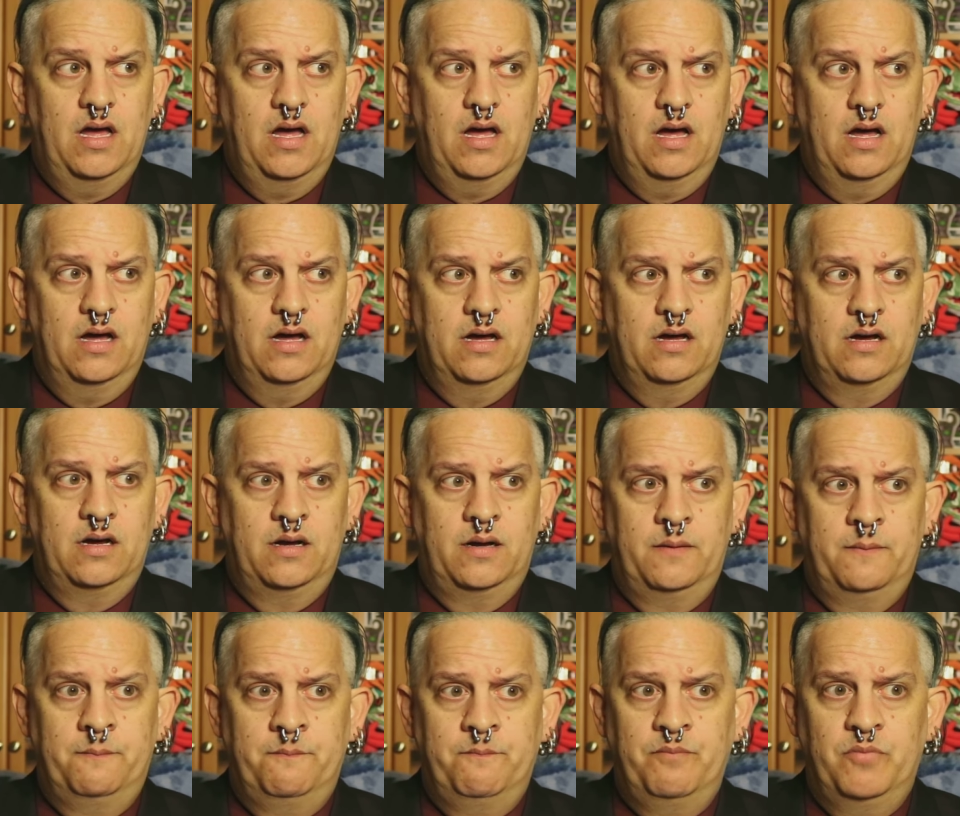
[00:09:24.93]

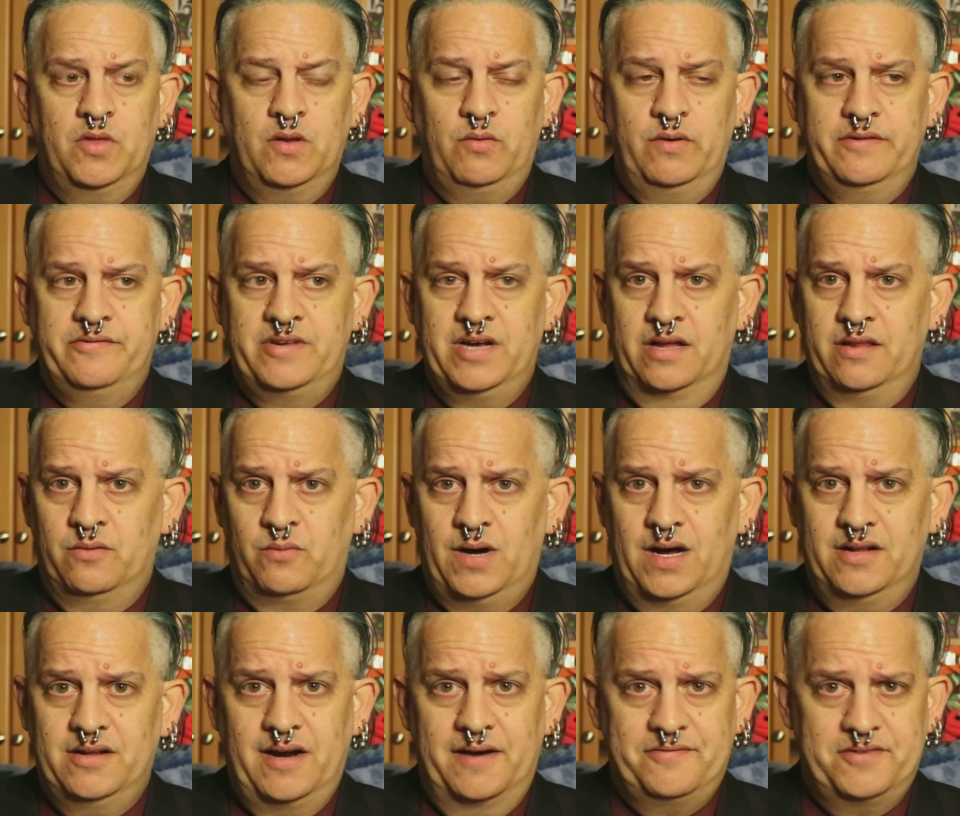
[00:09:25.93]
Um, we've done the
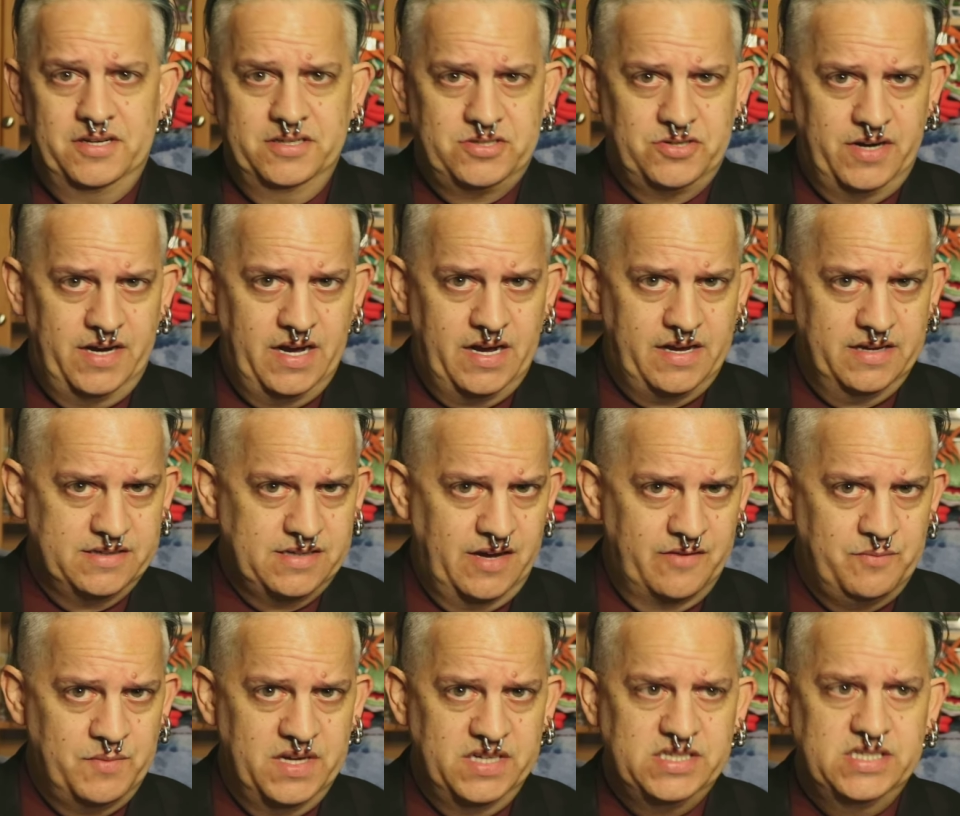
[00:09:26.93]
Wild Africa trek, as
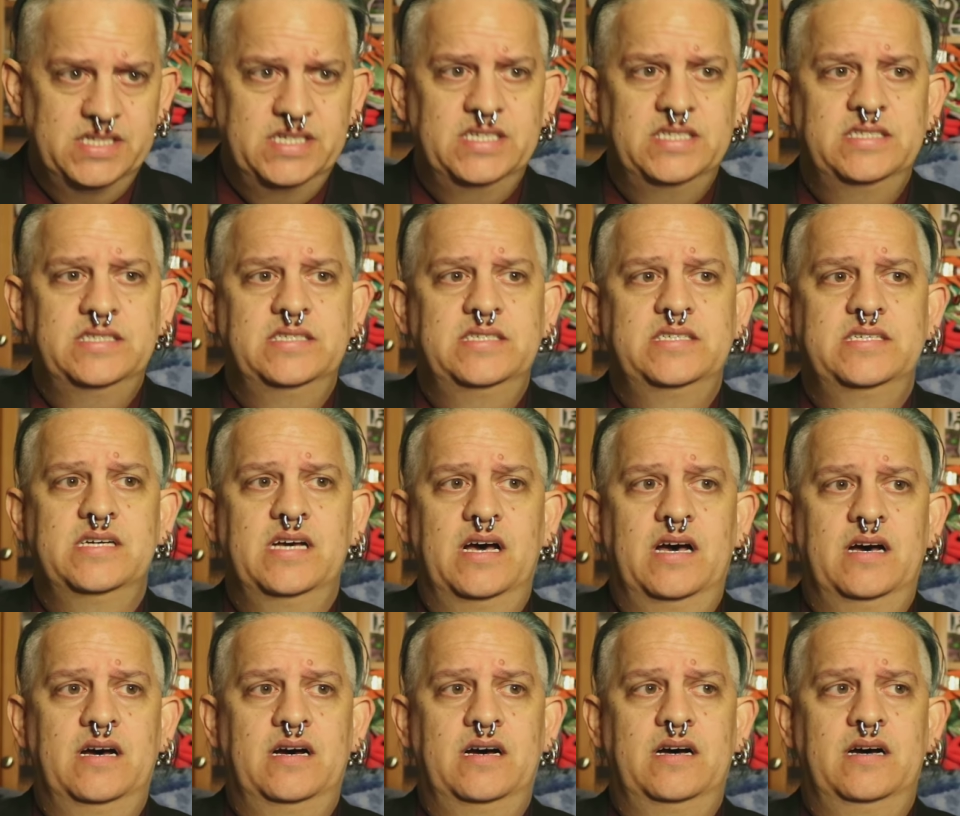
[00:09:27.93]
I've mentioned
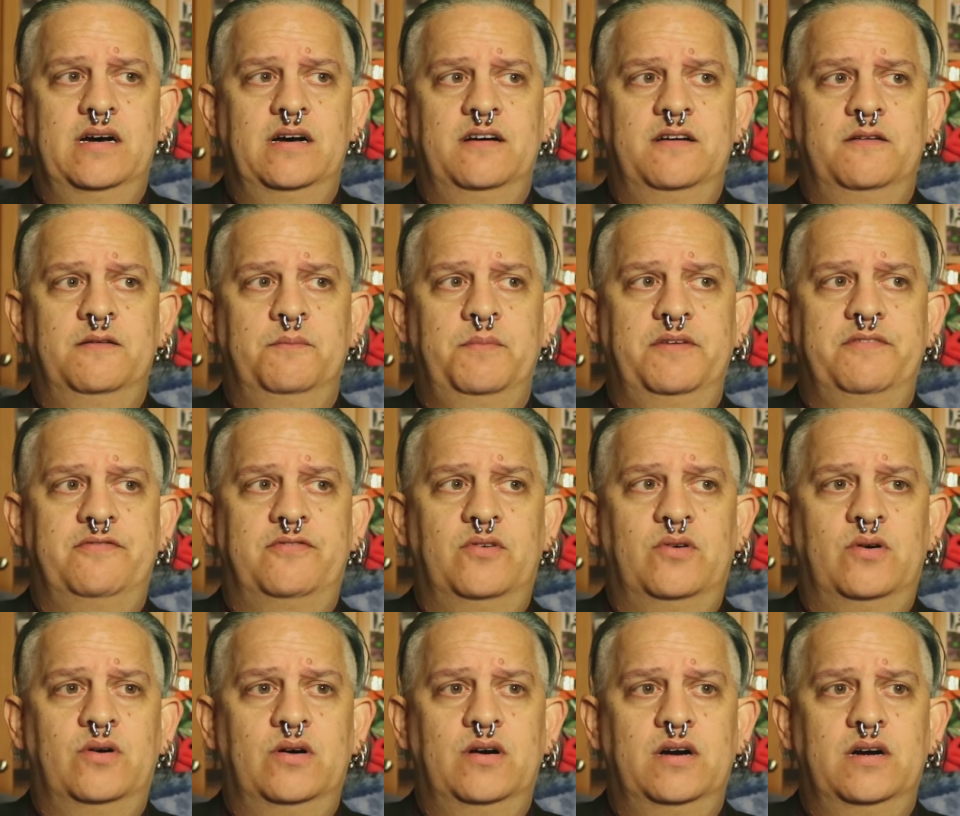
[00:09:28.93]
uh,
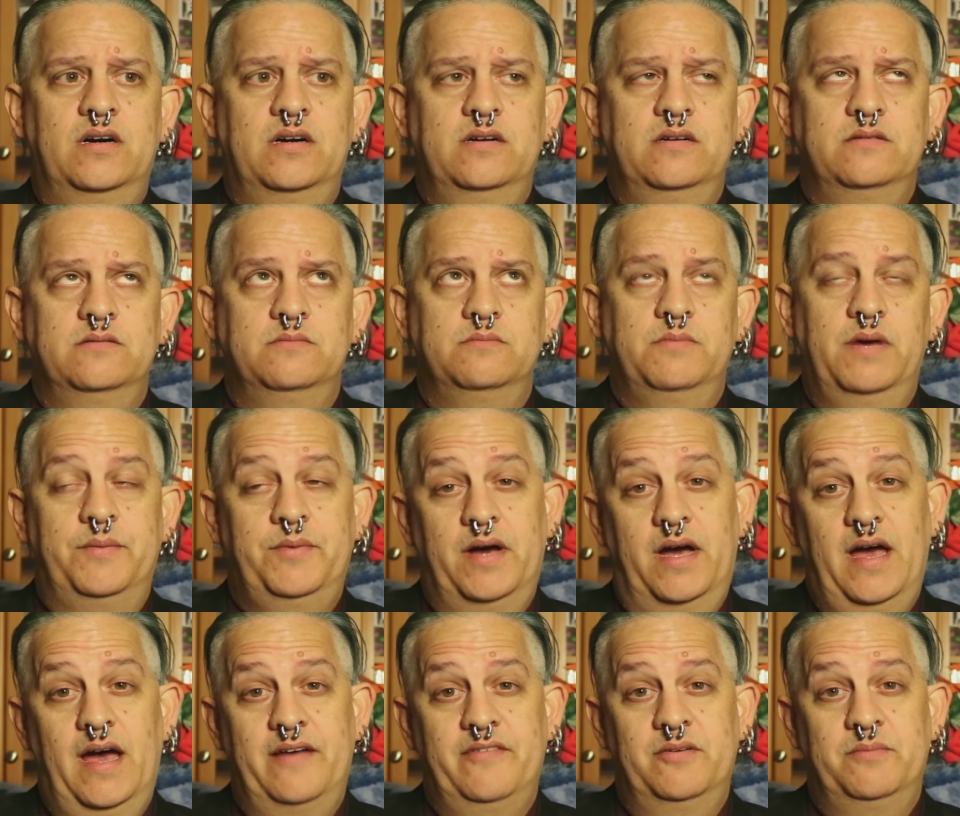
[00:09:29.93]
before. Maybe I
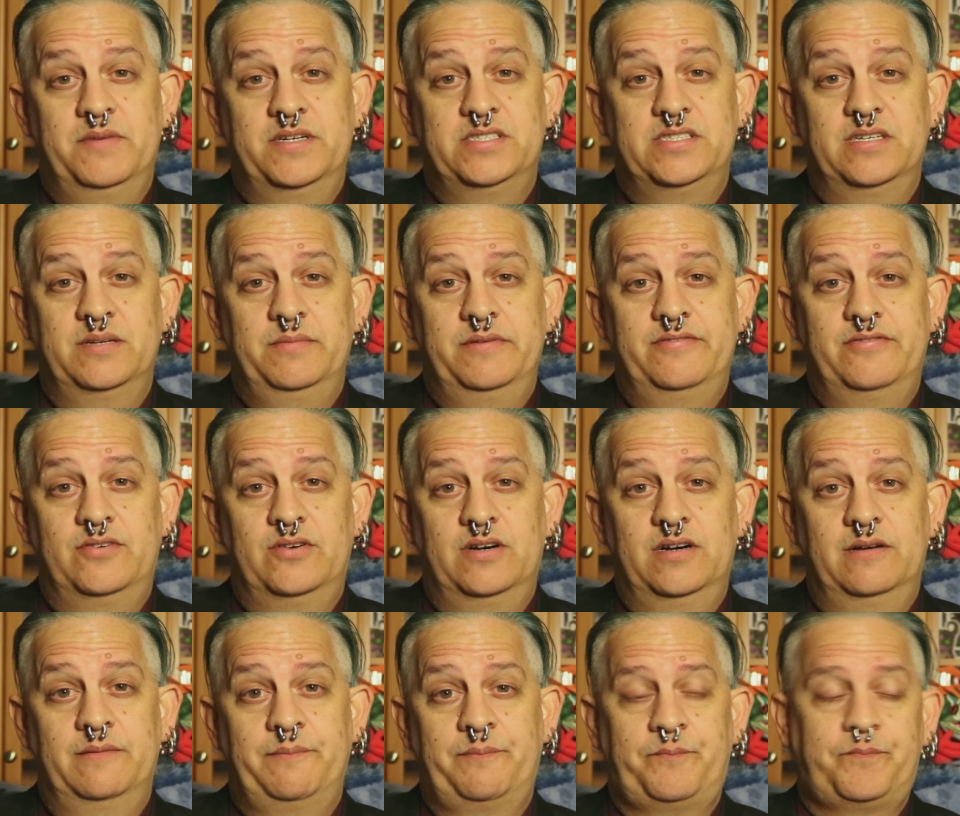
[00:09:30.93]
haven't mentioned it
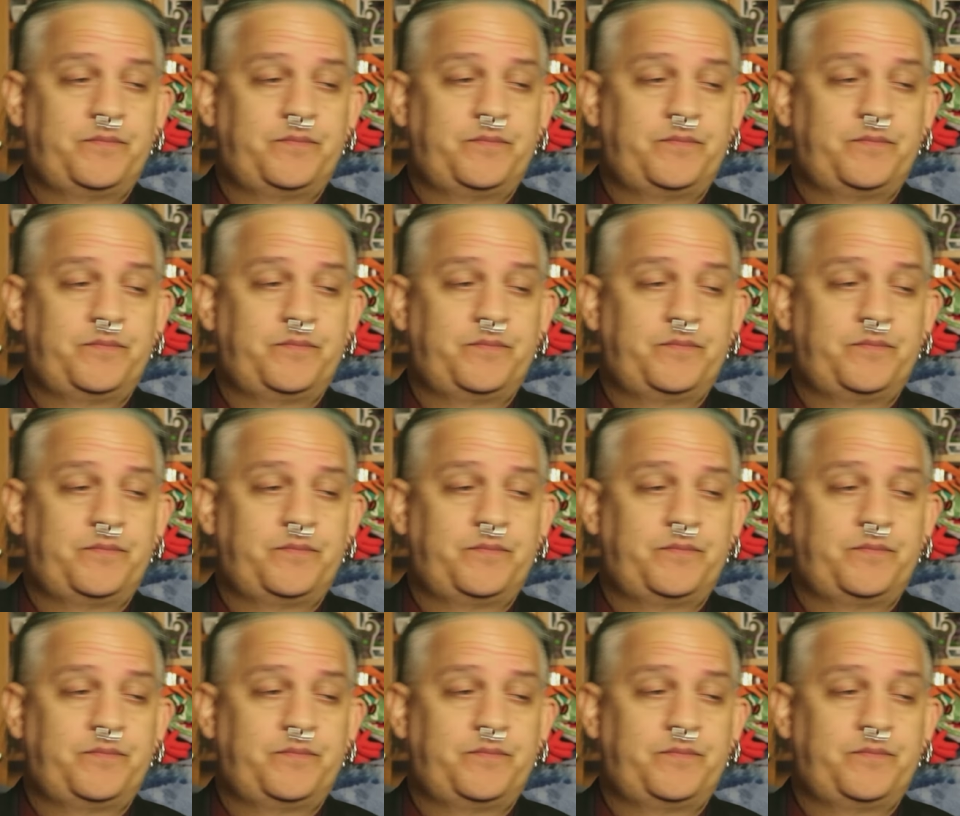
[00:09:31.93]
before.